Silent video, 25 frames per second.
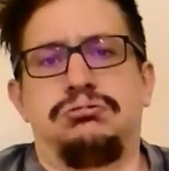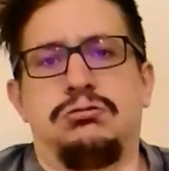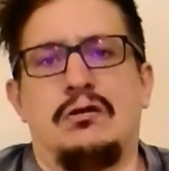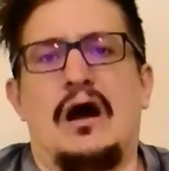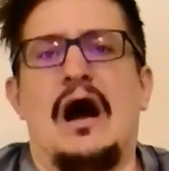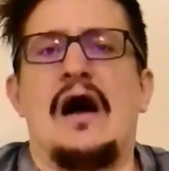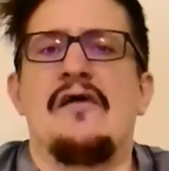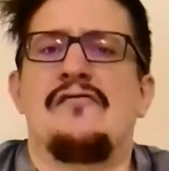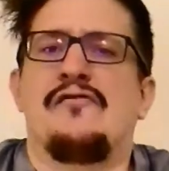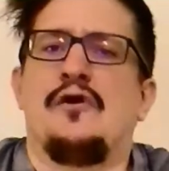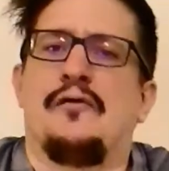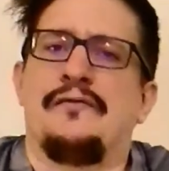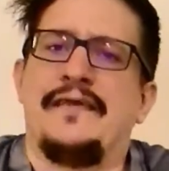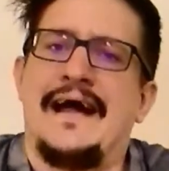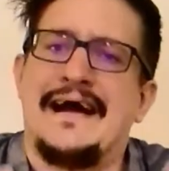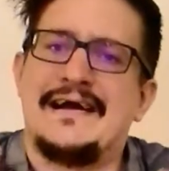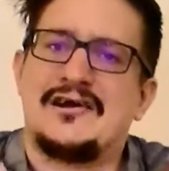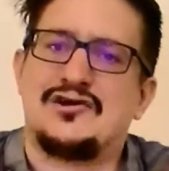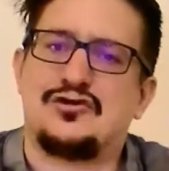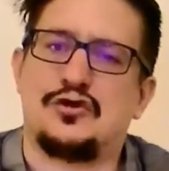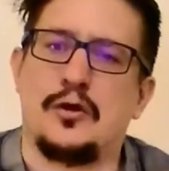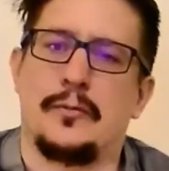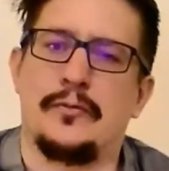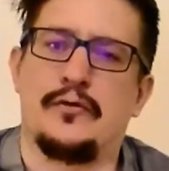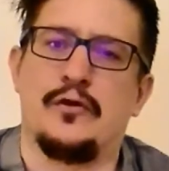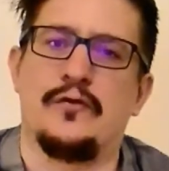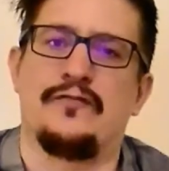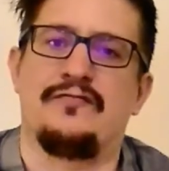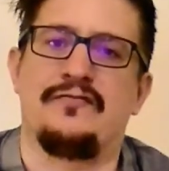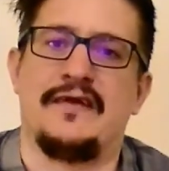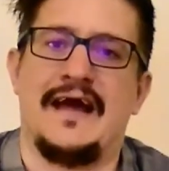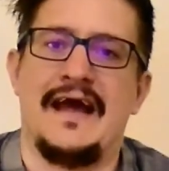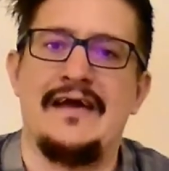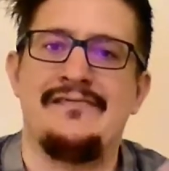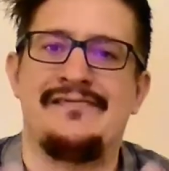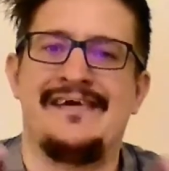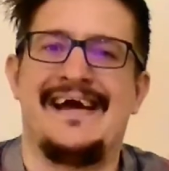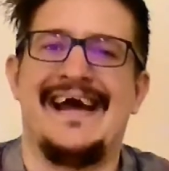I've got that tropical
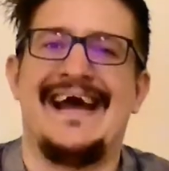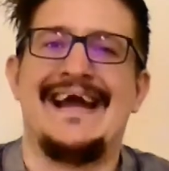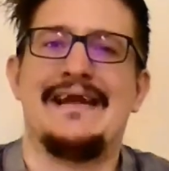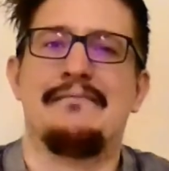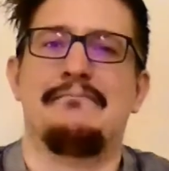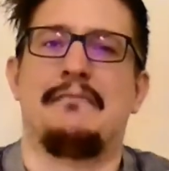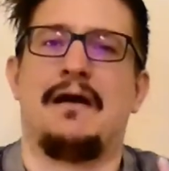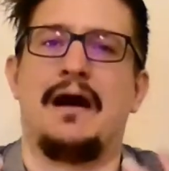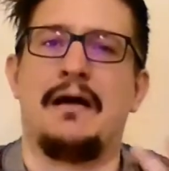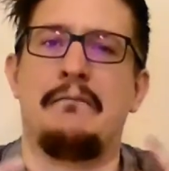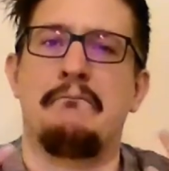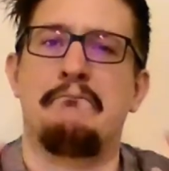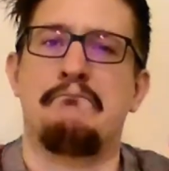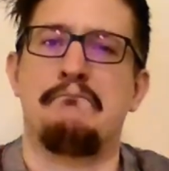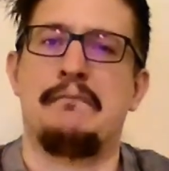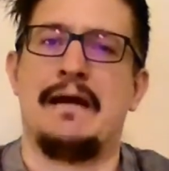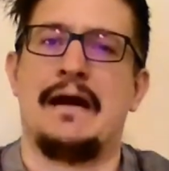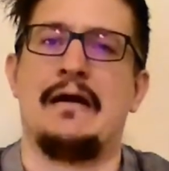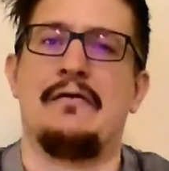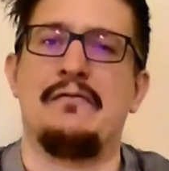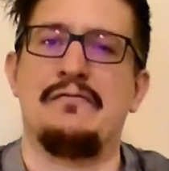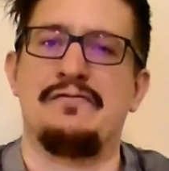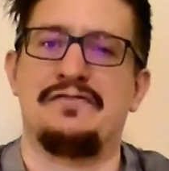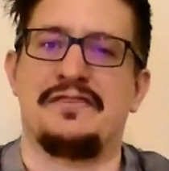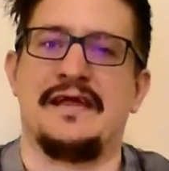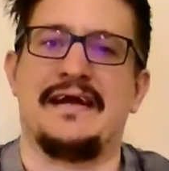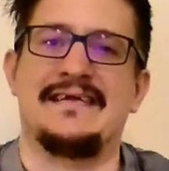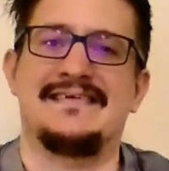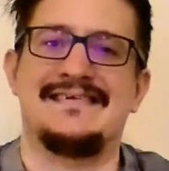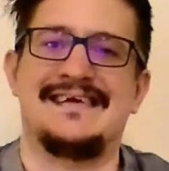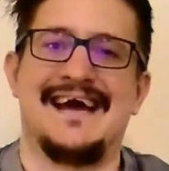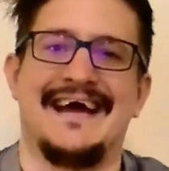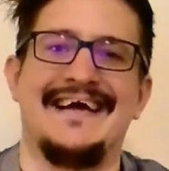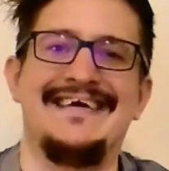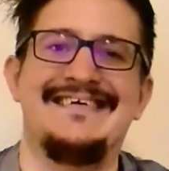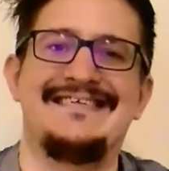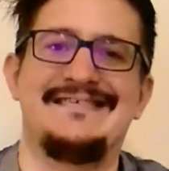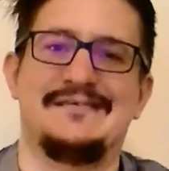flavour in my mouth, that
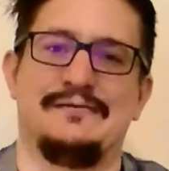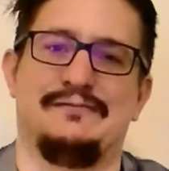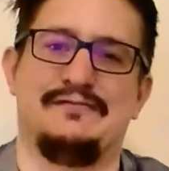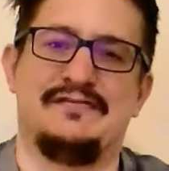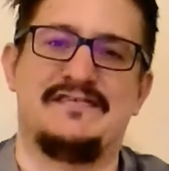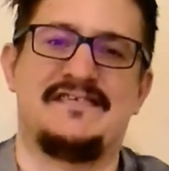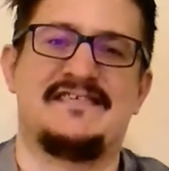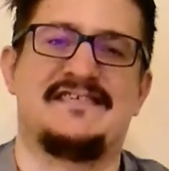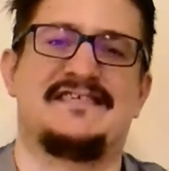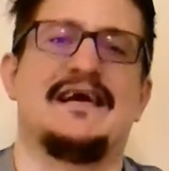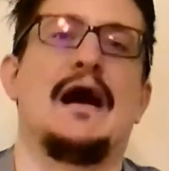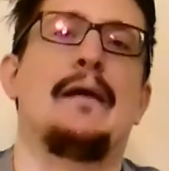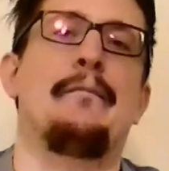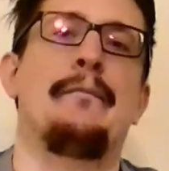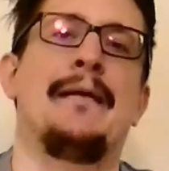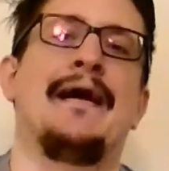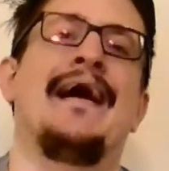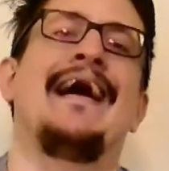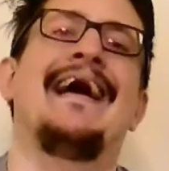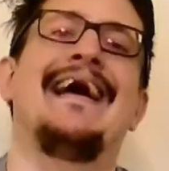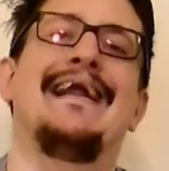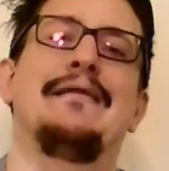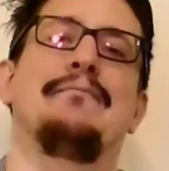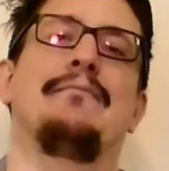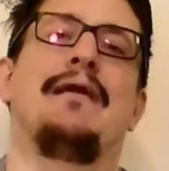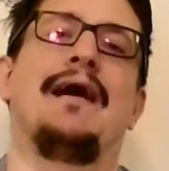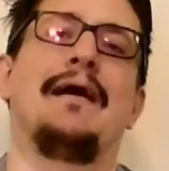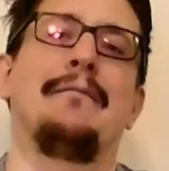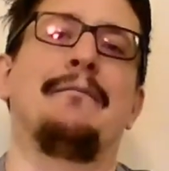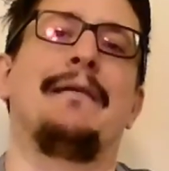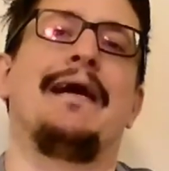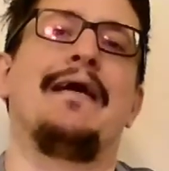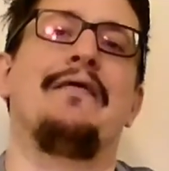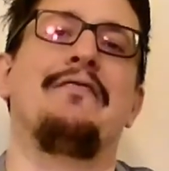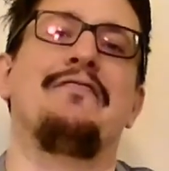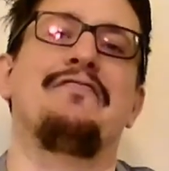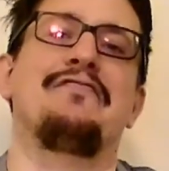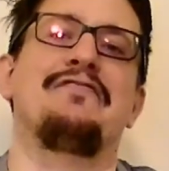taste of summer in my
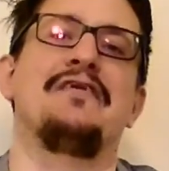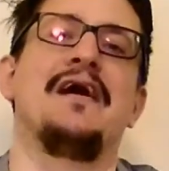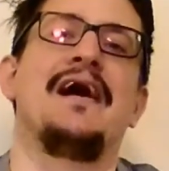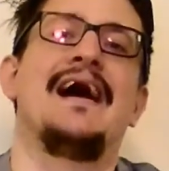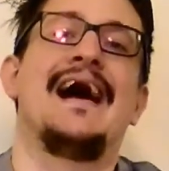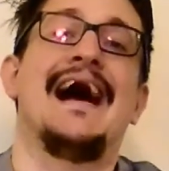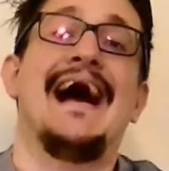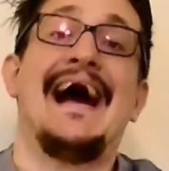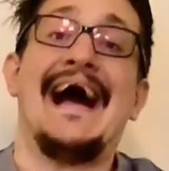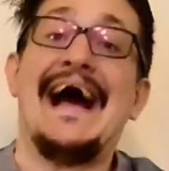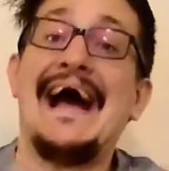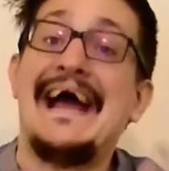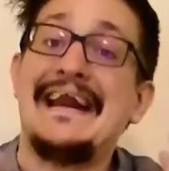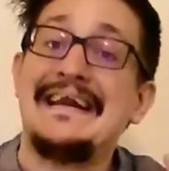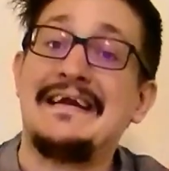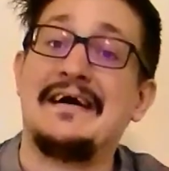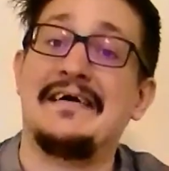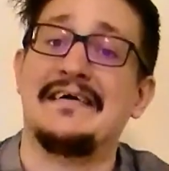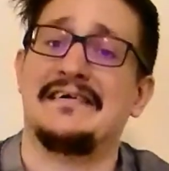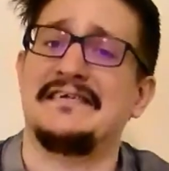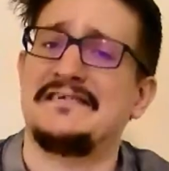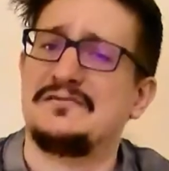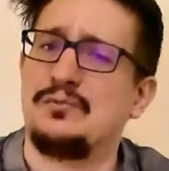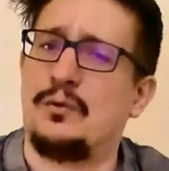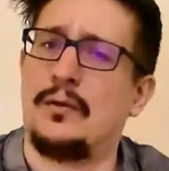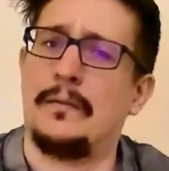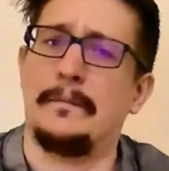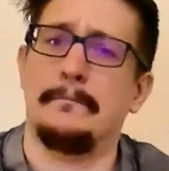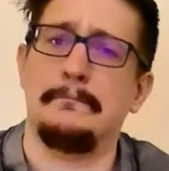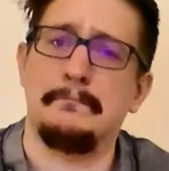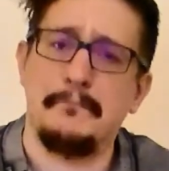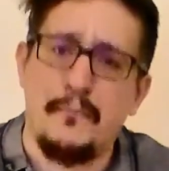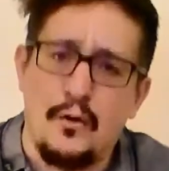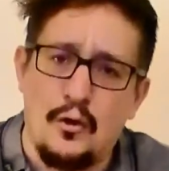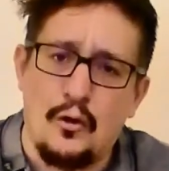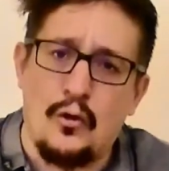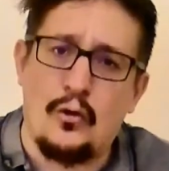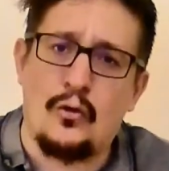mouth, and I just want
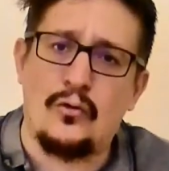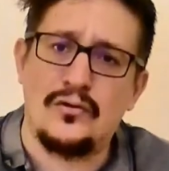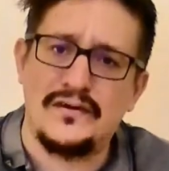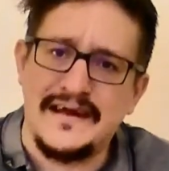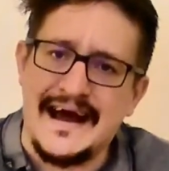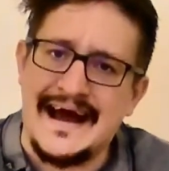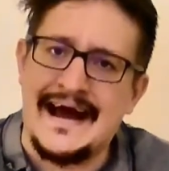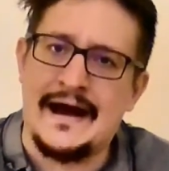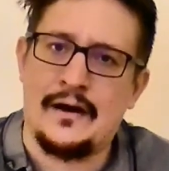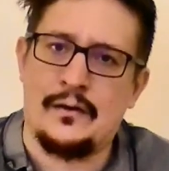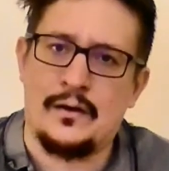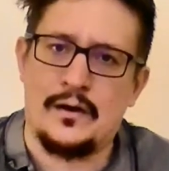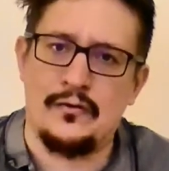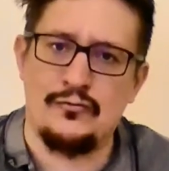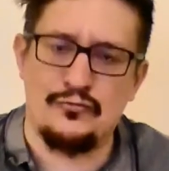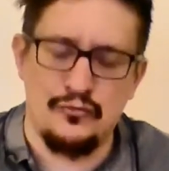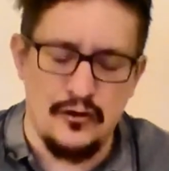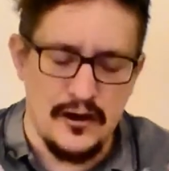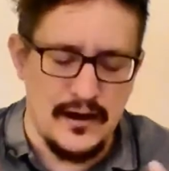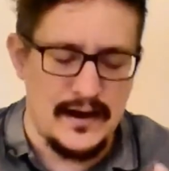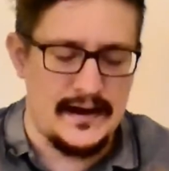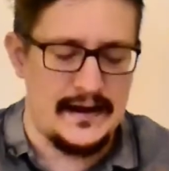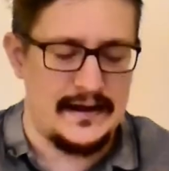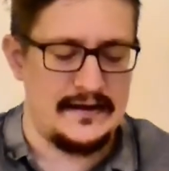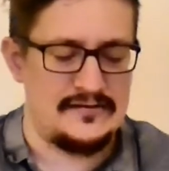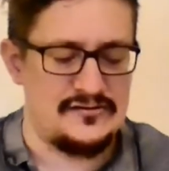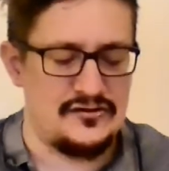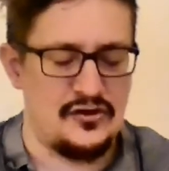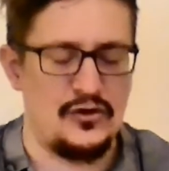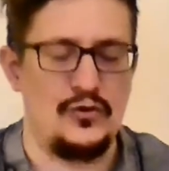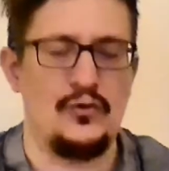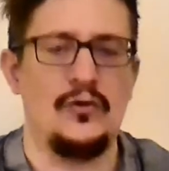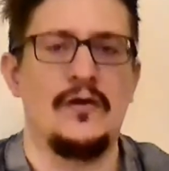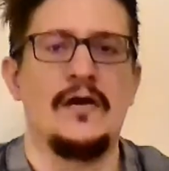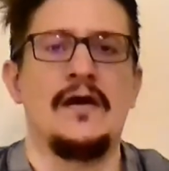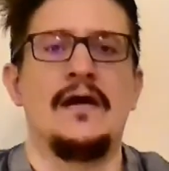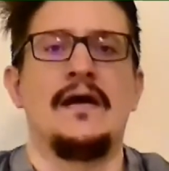more now, I really do.